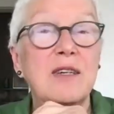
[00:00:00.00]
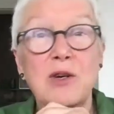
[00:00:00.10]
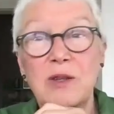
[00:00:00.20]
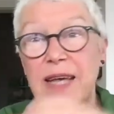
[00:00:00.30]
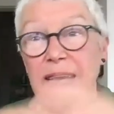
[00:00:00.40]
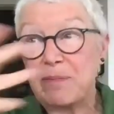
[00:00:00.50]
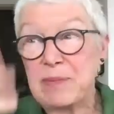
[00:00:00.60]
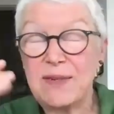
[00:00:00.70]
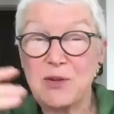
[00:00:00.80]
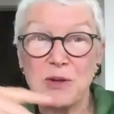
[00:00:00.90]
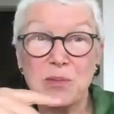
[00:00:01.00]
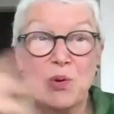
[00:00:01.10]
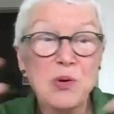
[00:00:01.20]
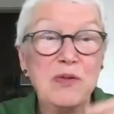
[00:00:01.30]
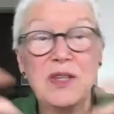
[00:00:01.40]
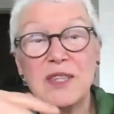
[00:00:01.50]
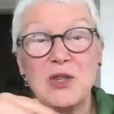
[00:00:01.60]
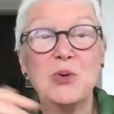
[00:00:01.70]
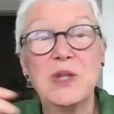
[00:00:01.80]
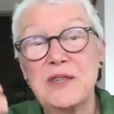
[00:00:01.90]
collapsed or moved
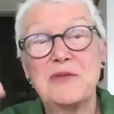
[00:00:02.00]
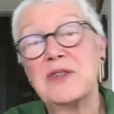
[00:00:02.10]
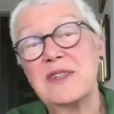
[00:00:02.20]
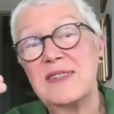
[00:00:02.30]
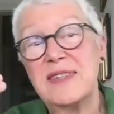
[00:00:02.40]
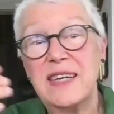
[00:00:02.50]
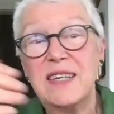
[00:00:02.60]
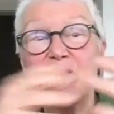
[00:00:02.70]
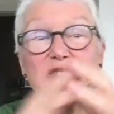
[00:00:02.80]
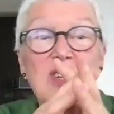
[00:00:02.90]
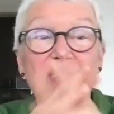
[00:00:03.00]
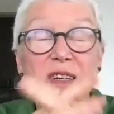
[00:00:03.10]
into a different stage,